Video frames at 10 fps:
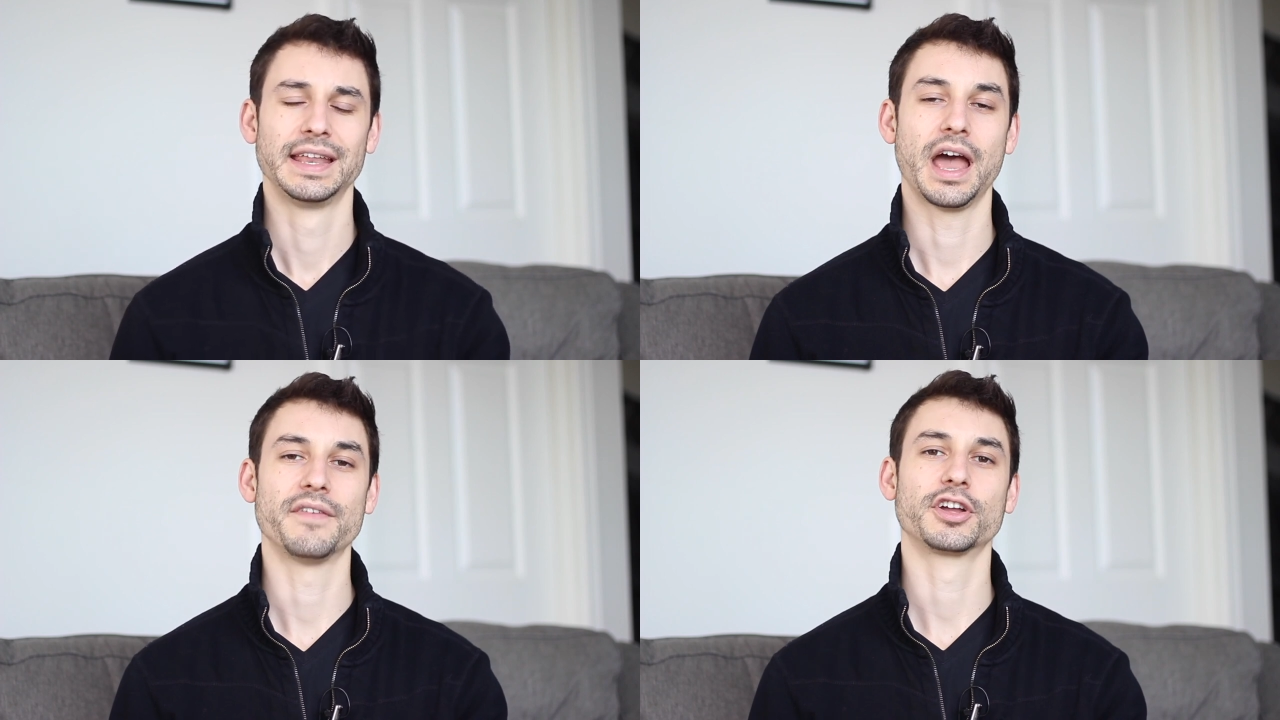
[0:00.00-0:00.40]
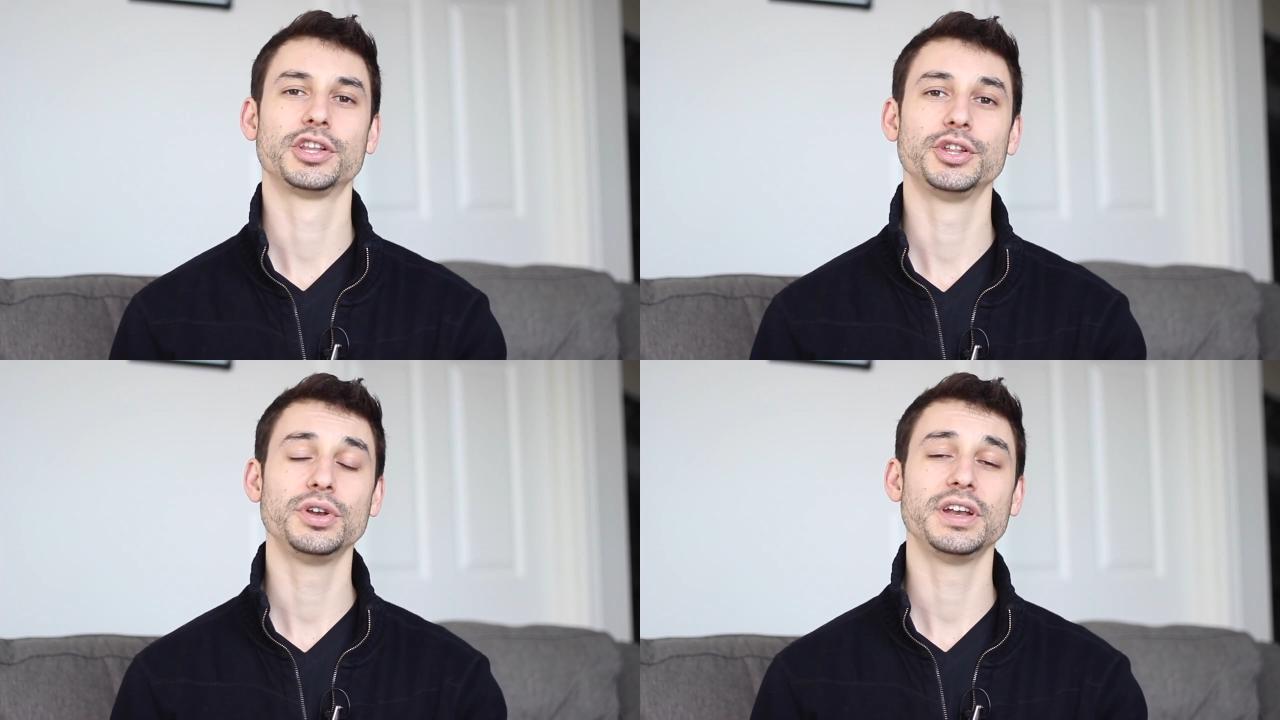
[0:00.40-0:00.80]
Now, I've
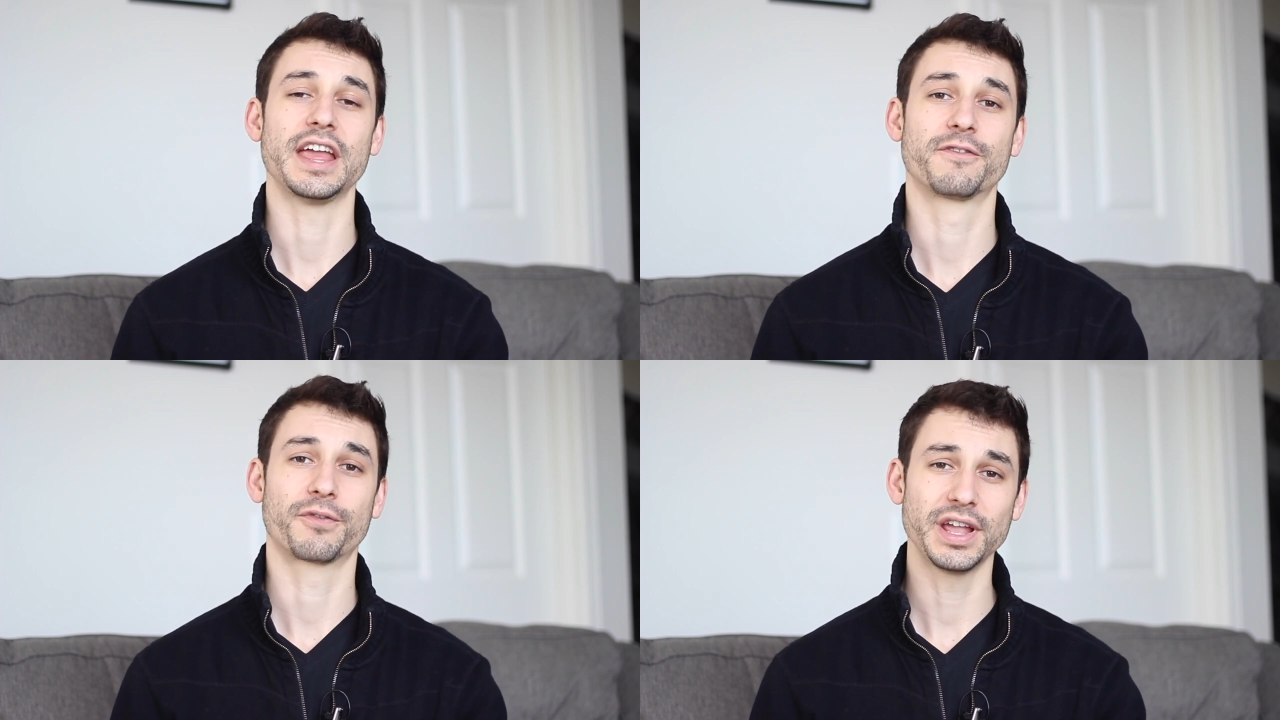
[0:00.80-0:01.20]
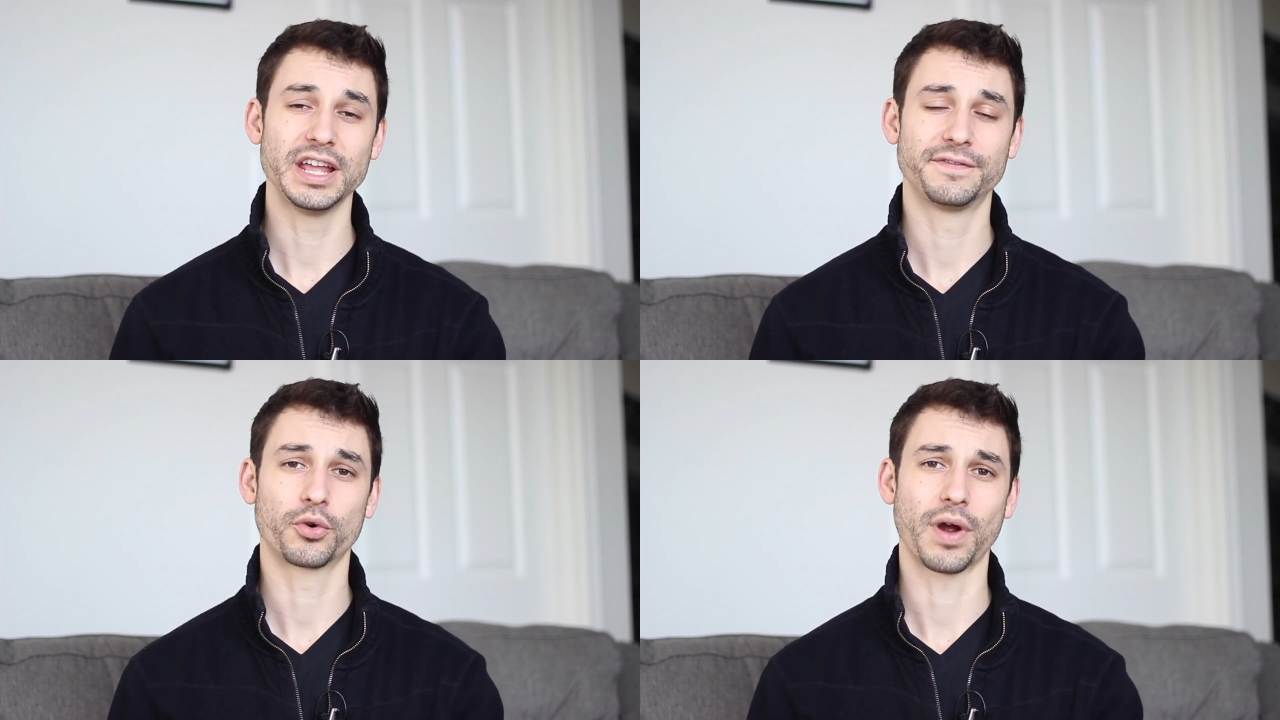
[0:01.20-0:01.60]
included a free
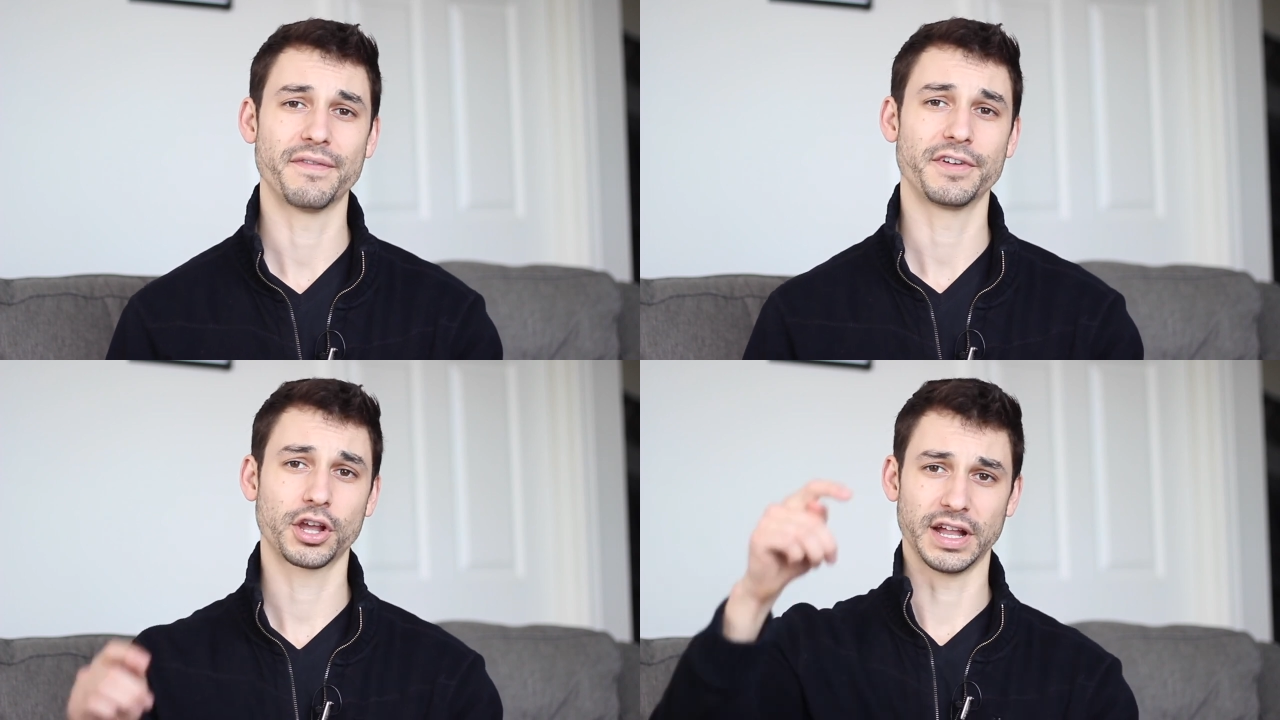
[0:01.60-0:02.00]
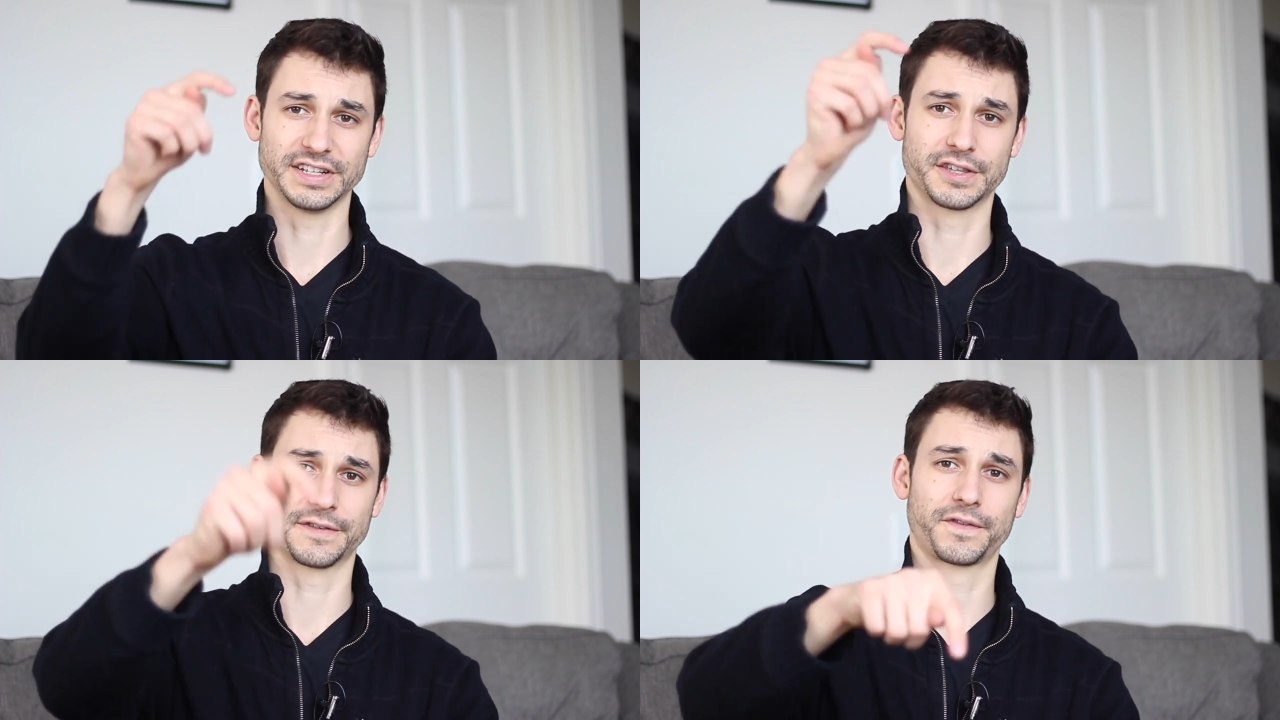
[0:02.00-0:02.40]
infographic,
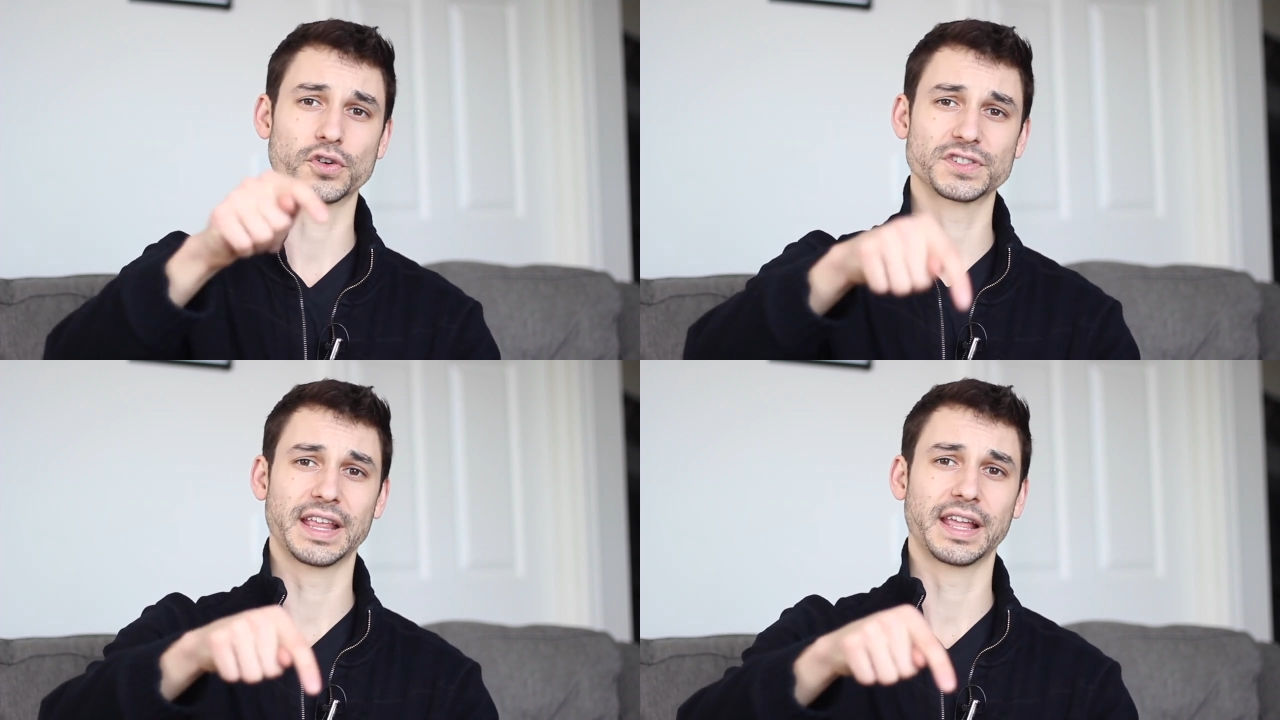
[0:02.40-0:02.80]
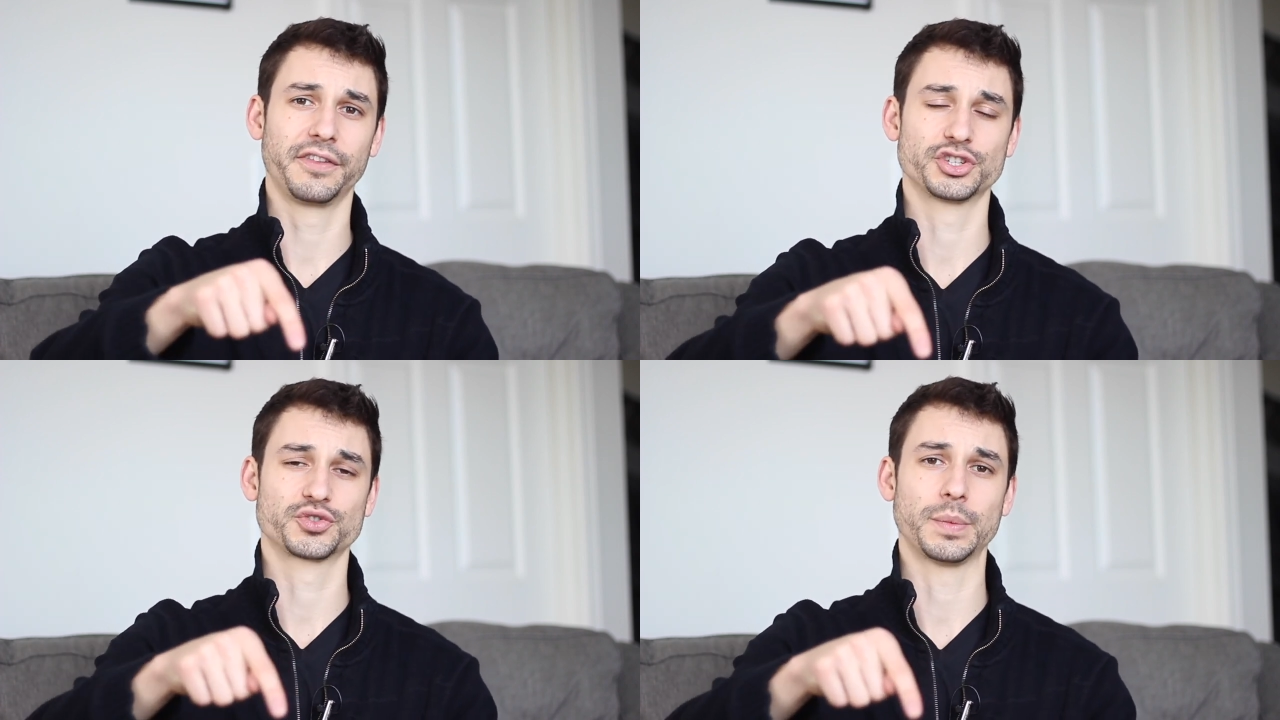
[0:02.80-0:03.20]
it's the first link in
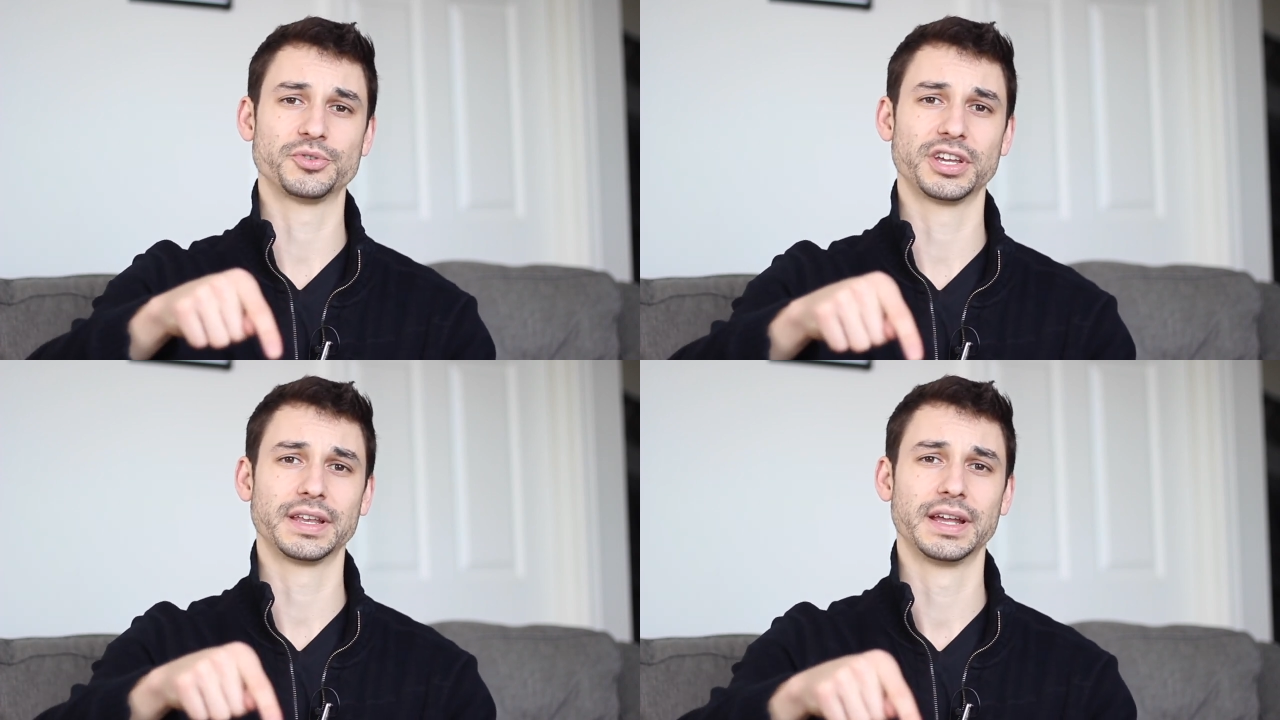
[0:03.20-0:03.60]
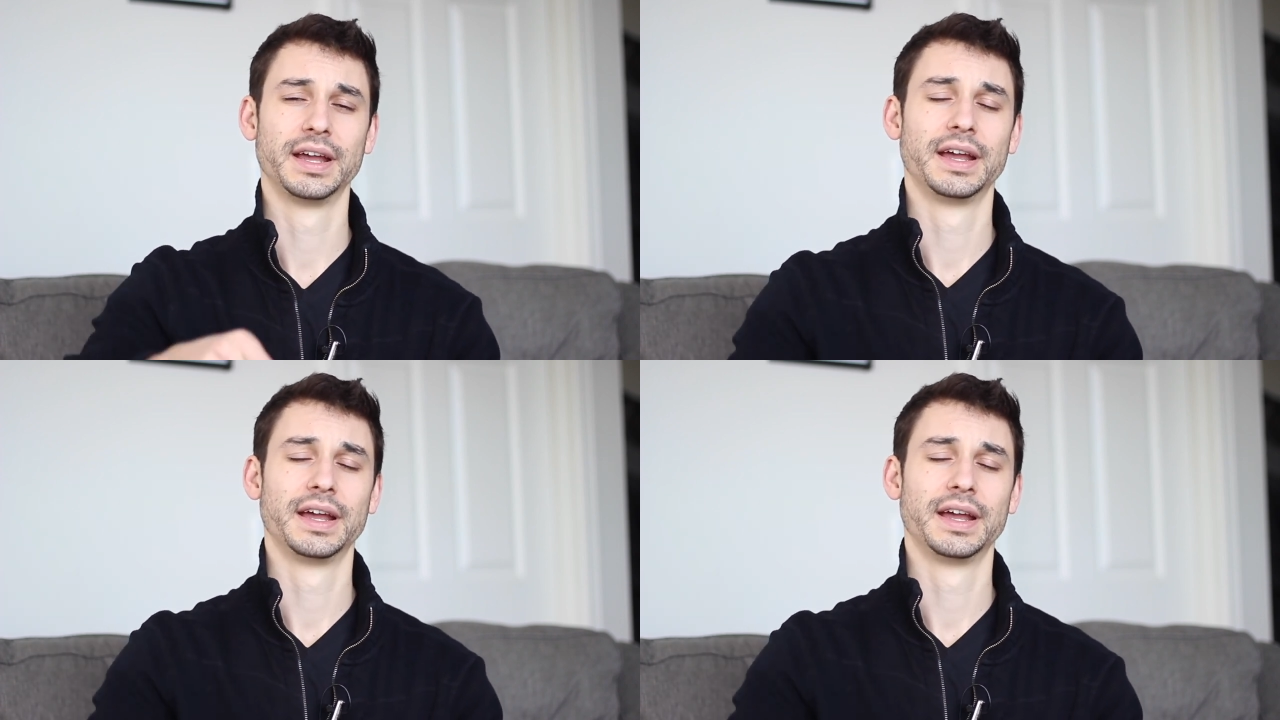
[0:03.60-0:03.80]
the description,